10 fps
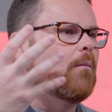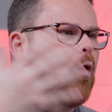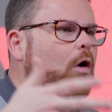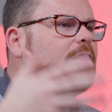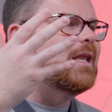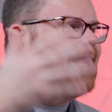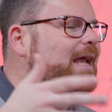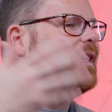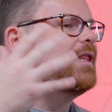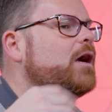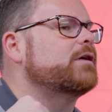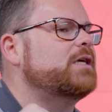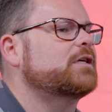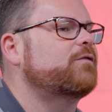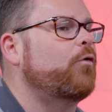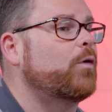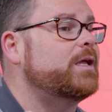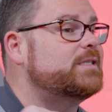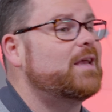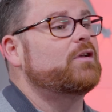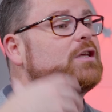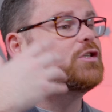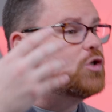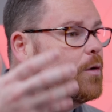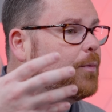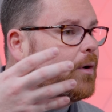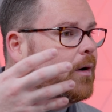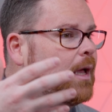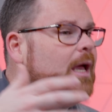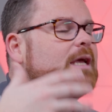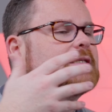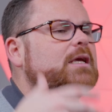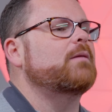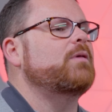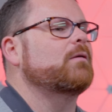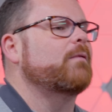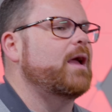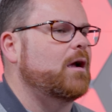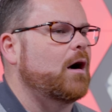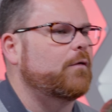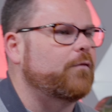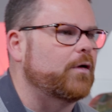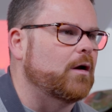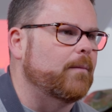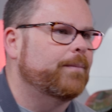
more than likely the R T X forty seventy Super is gonna be the right card for you.